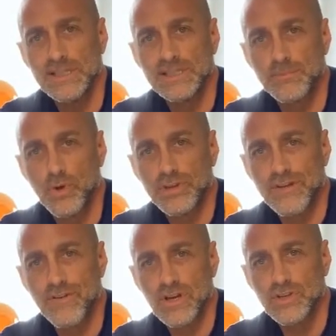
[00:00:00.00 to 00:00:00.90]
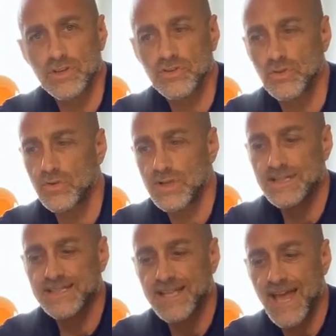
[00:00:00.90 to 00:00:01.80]
It's a multi-function tool.
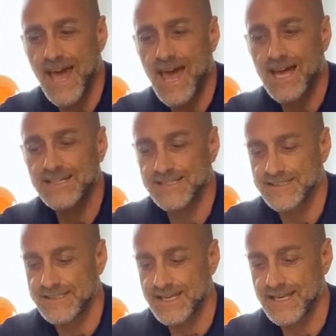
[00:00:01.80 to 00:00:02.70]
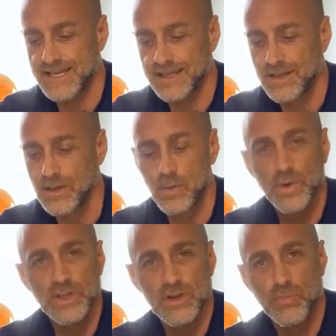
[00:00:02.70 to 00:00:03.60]
It's an axe, it's a
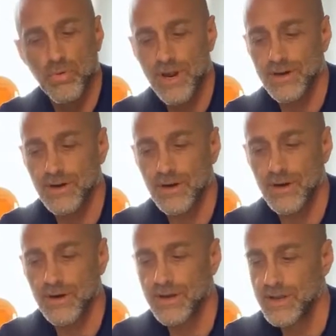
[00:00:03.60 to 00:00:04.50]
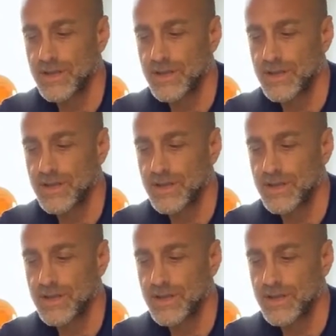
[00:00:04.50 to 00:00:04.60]
window breaker,